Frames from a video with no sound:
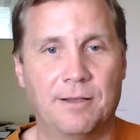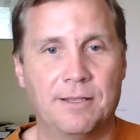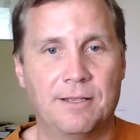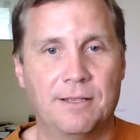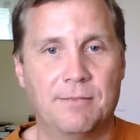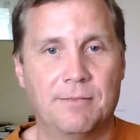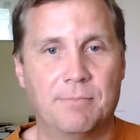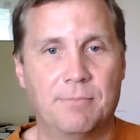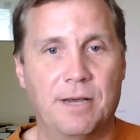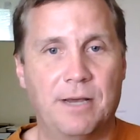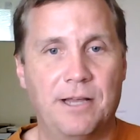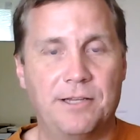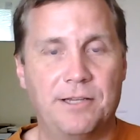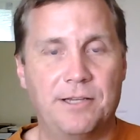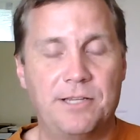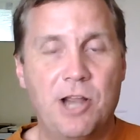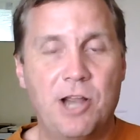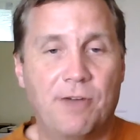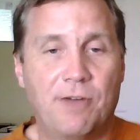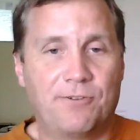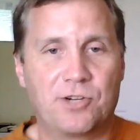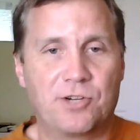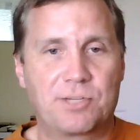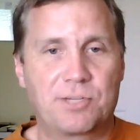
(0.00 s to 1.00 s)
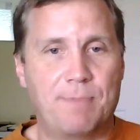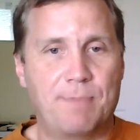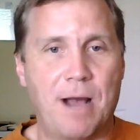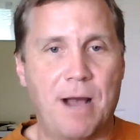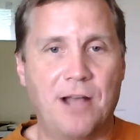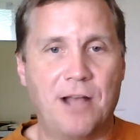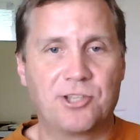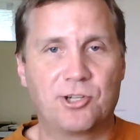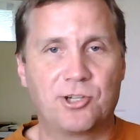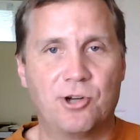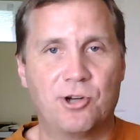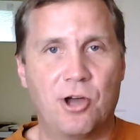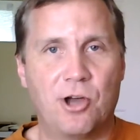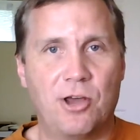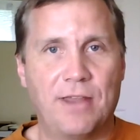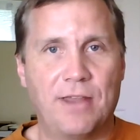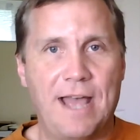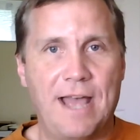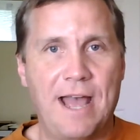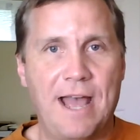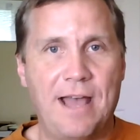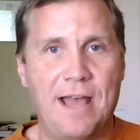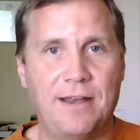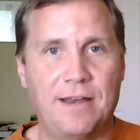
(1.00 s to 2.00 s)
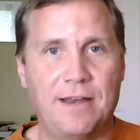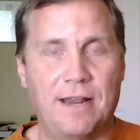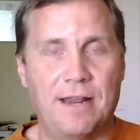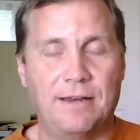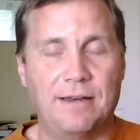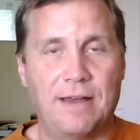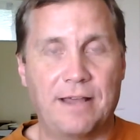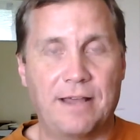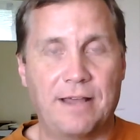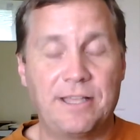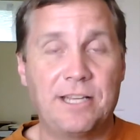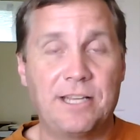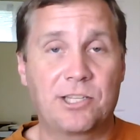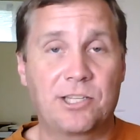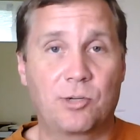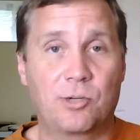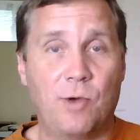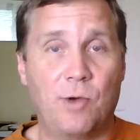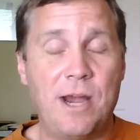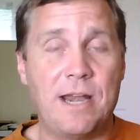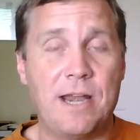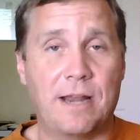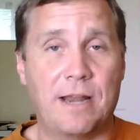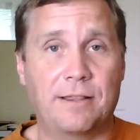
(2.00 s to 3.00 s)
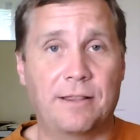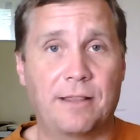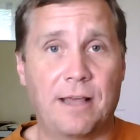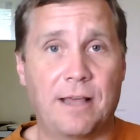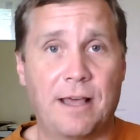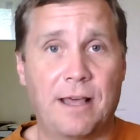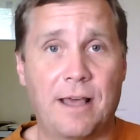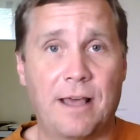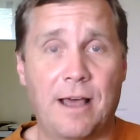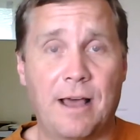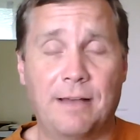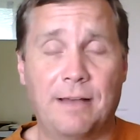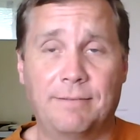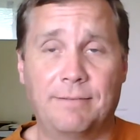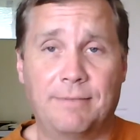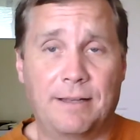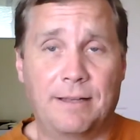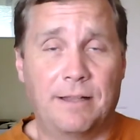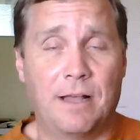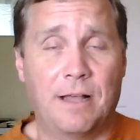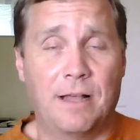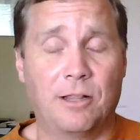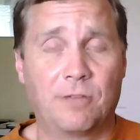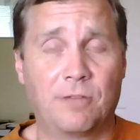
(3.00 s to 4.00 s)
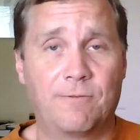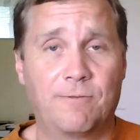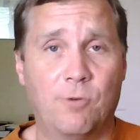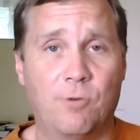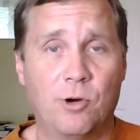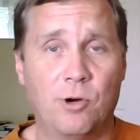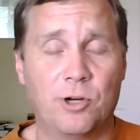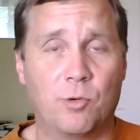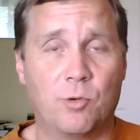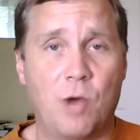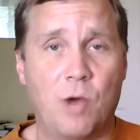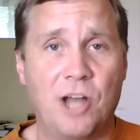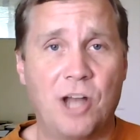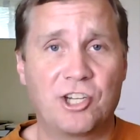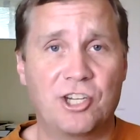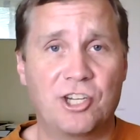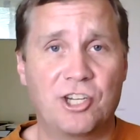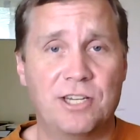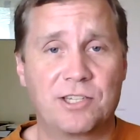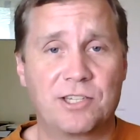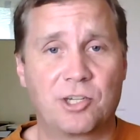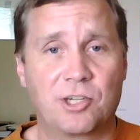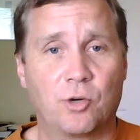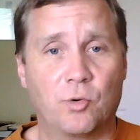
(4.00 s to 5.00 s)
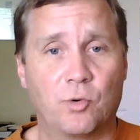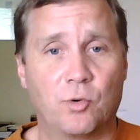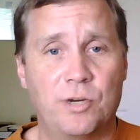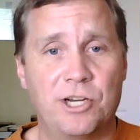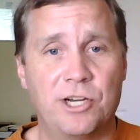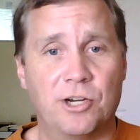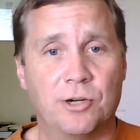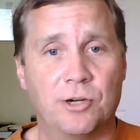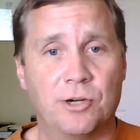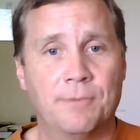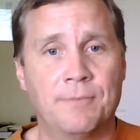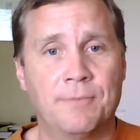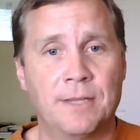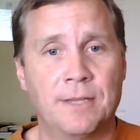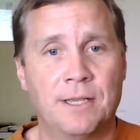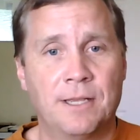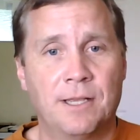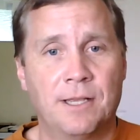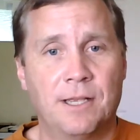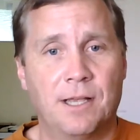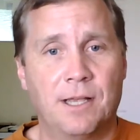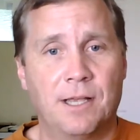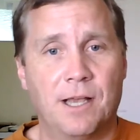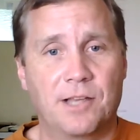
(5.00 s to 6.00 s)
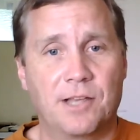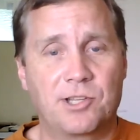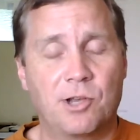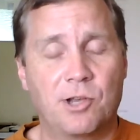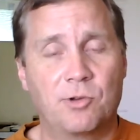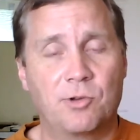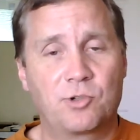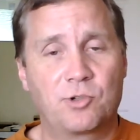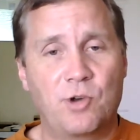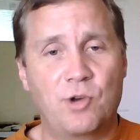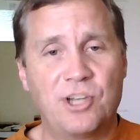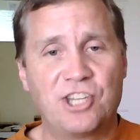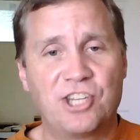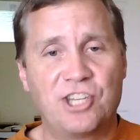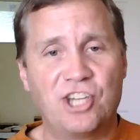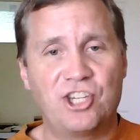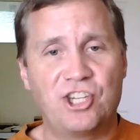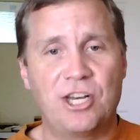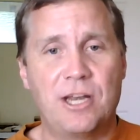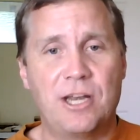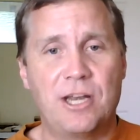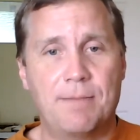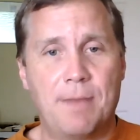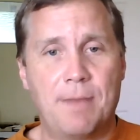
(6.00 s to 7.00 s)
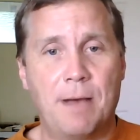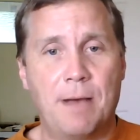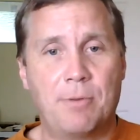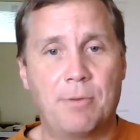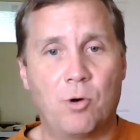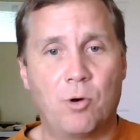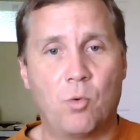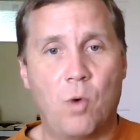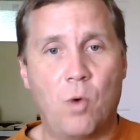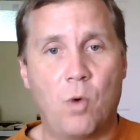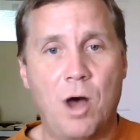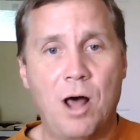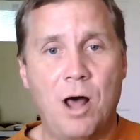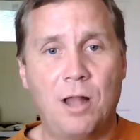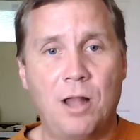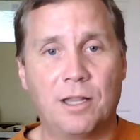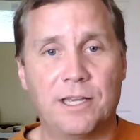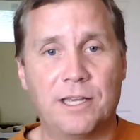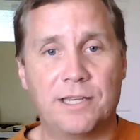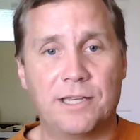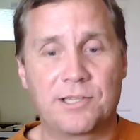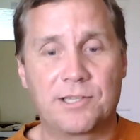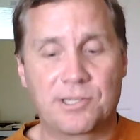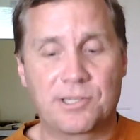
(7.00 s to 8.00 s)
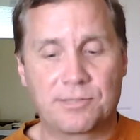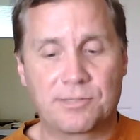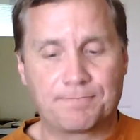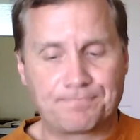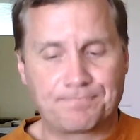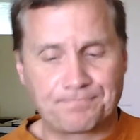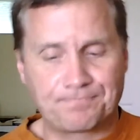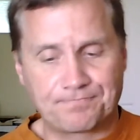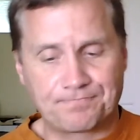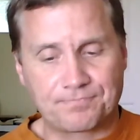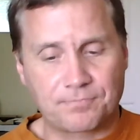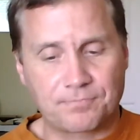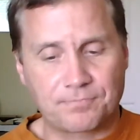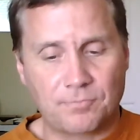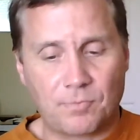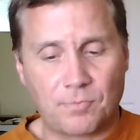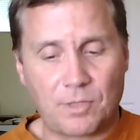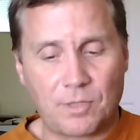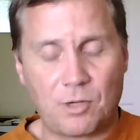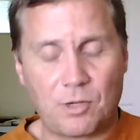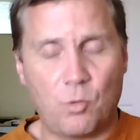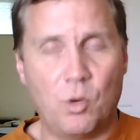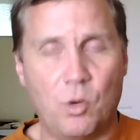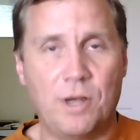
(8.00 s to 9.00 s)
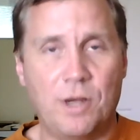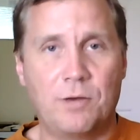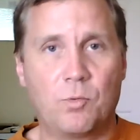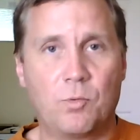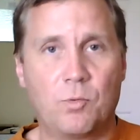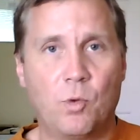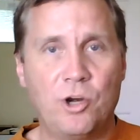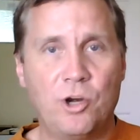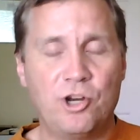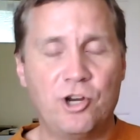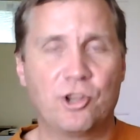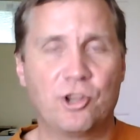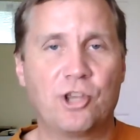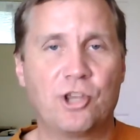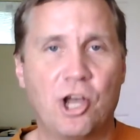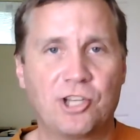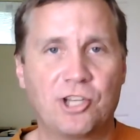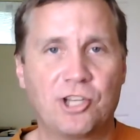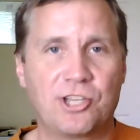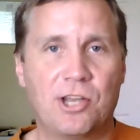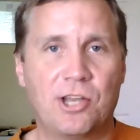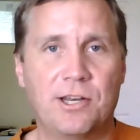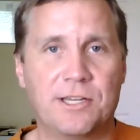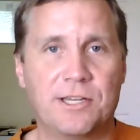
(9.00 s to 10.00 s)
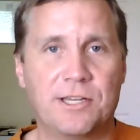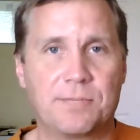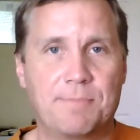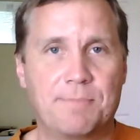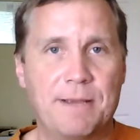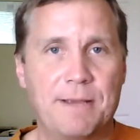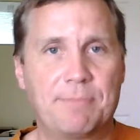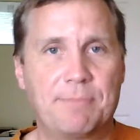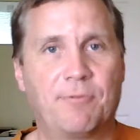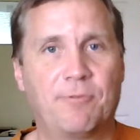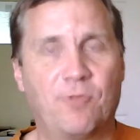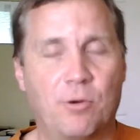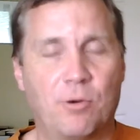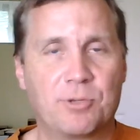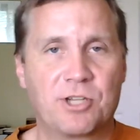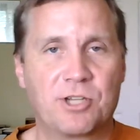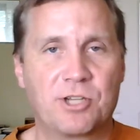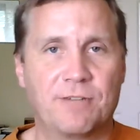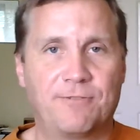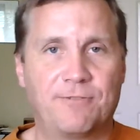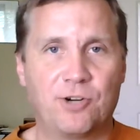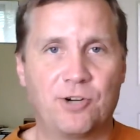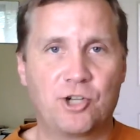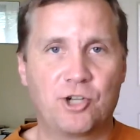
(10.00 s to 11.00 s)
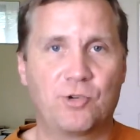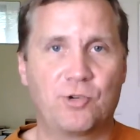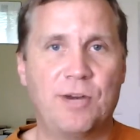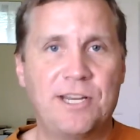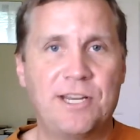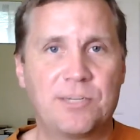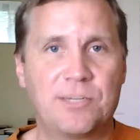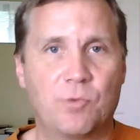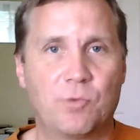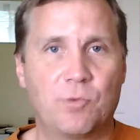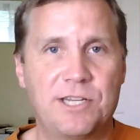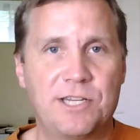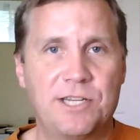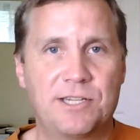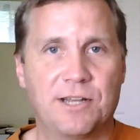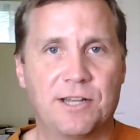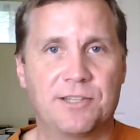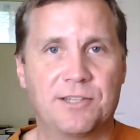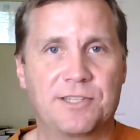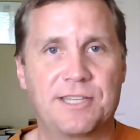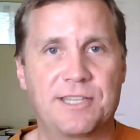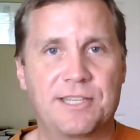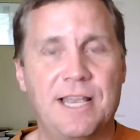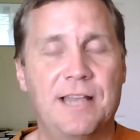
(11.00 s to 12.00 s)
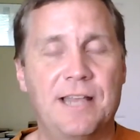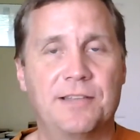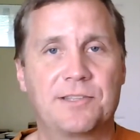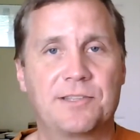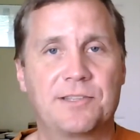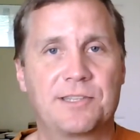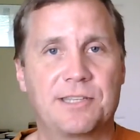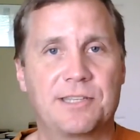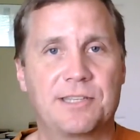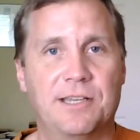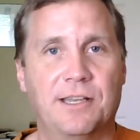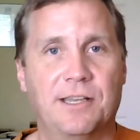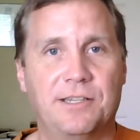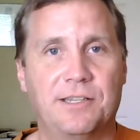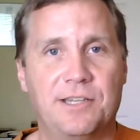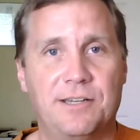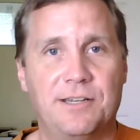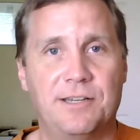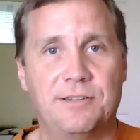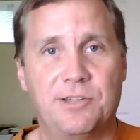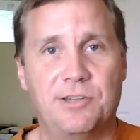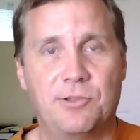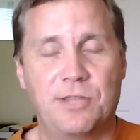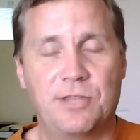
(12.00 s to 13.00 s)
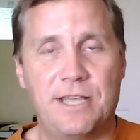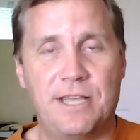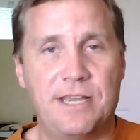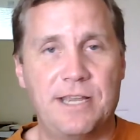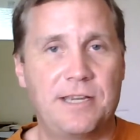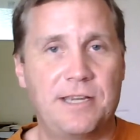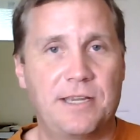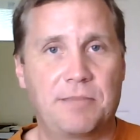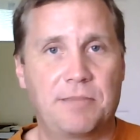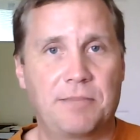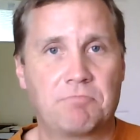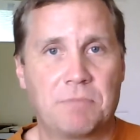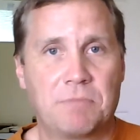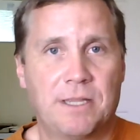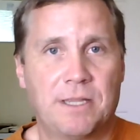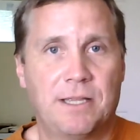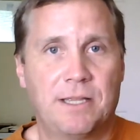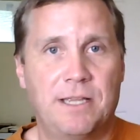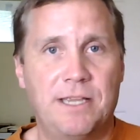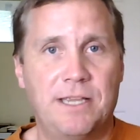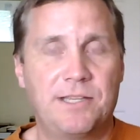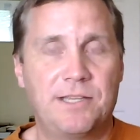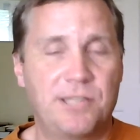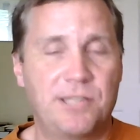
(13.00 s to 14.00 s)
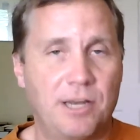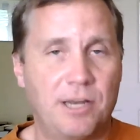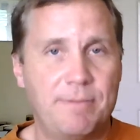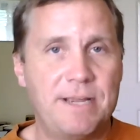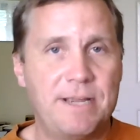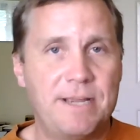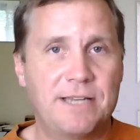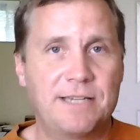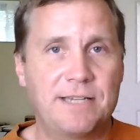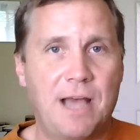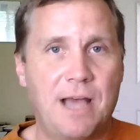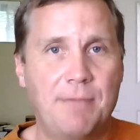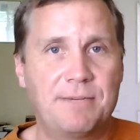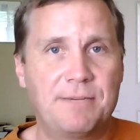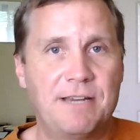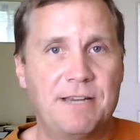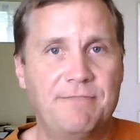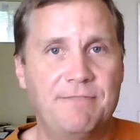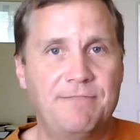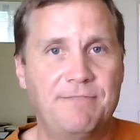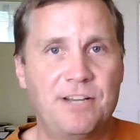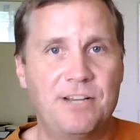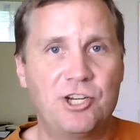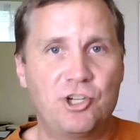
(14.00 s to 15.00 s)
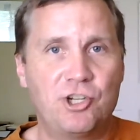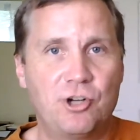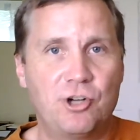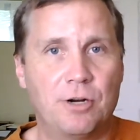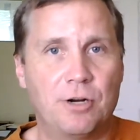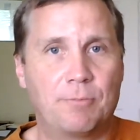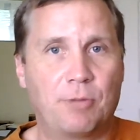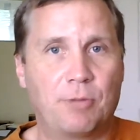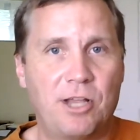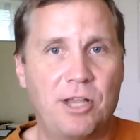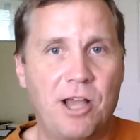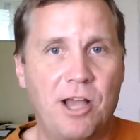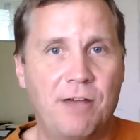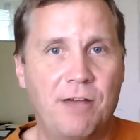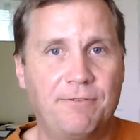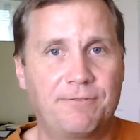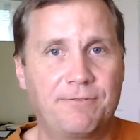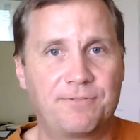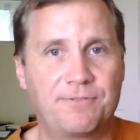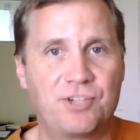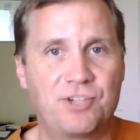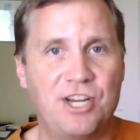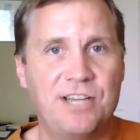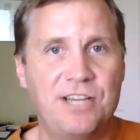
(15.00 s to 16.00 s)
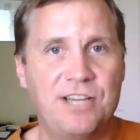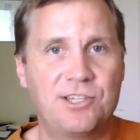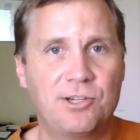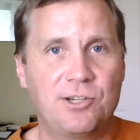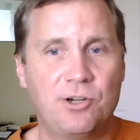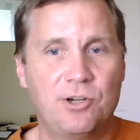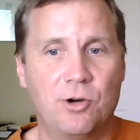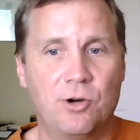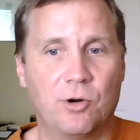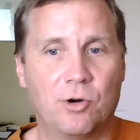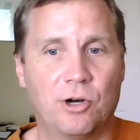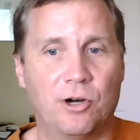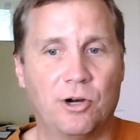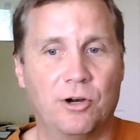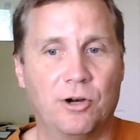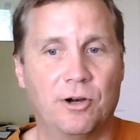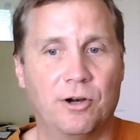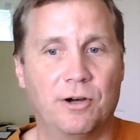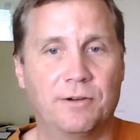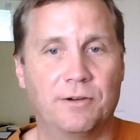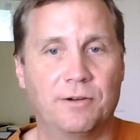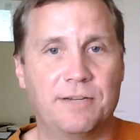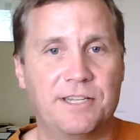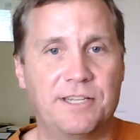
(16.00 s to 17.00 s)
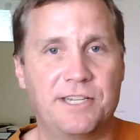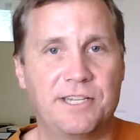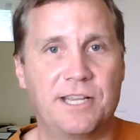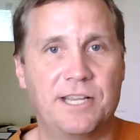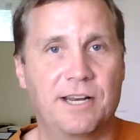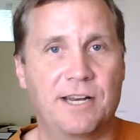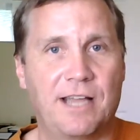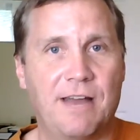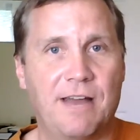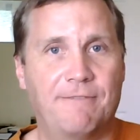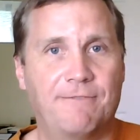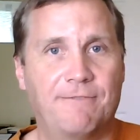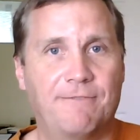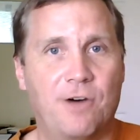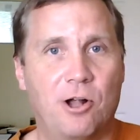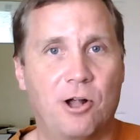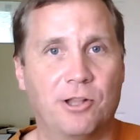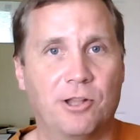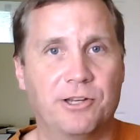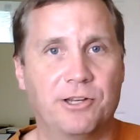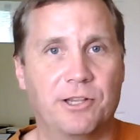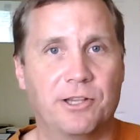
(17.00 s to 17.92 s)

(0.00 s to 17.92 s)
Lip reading: But for a sponsor and all that, I think it's great. I look forward to watching his career. So transitioning to Bubba Wallace, what are your thoughts on his big performance in the first race and what he's done since? Do you think he's going to be a top 10 finisher, a playoff chaser, or is he going to kind of fall into the